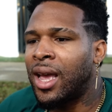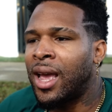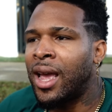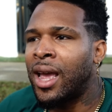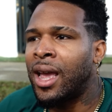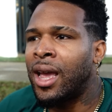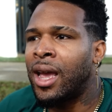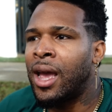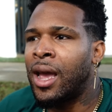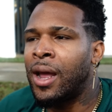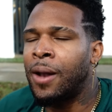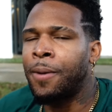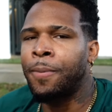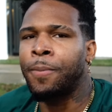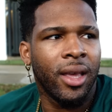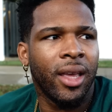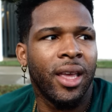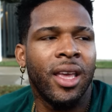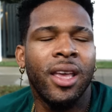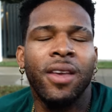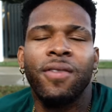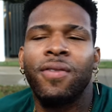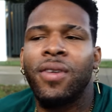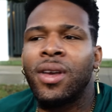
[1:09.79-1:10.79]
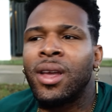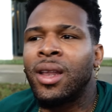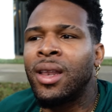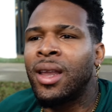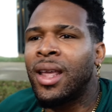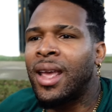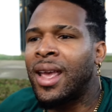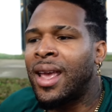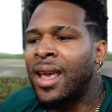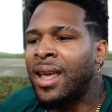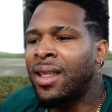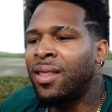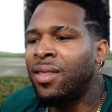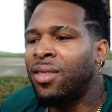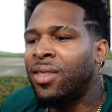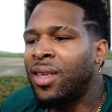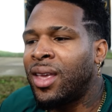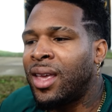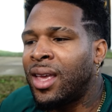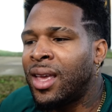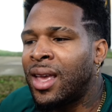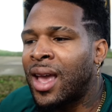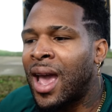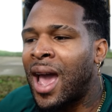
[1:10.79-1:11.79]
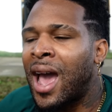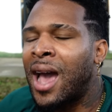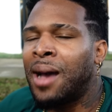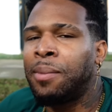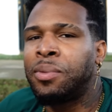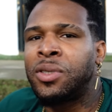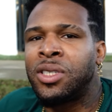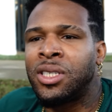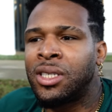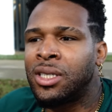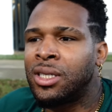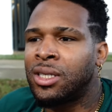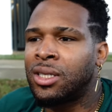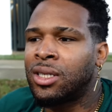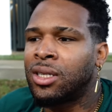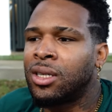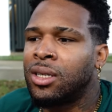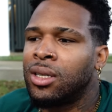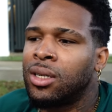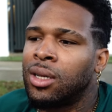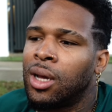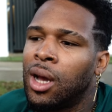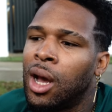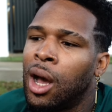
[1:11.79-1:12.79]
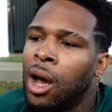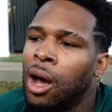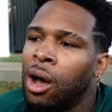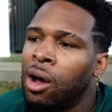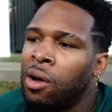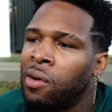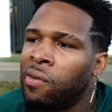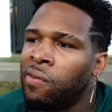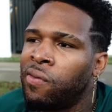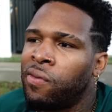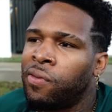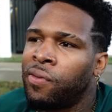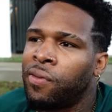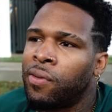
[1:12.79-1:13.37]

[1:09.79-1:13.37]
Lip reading: And even in the absence of